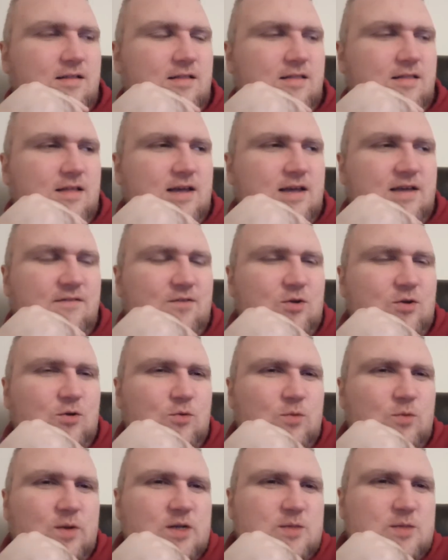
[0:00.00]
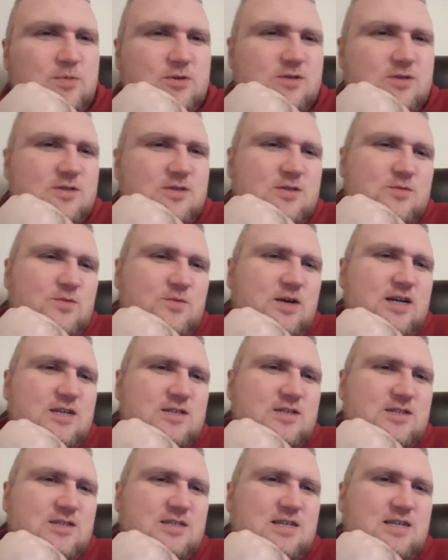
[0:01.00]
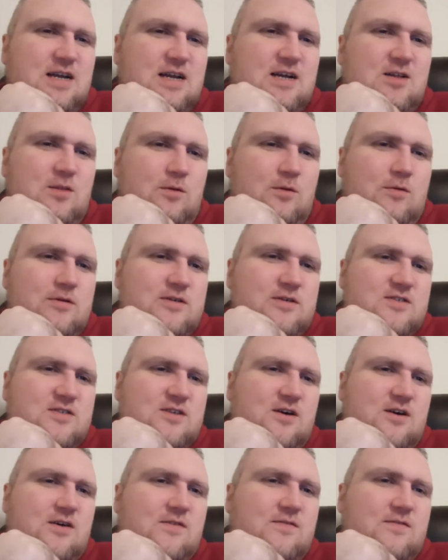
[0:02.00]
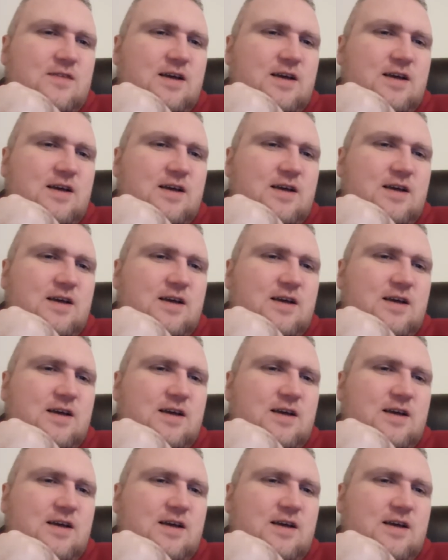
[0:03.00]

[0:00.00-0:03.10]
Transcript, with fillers: like, if you're a rich person, why not just kind of clone yourself?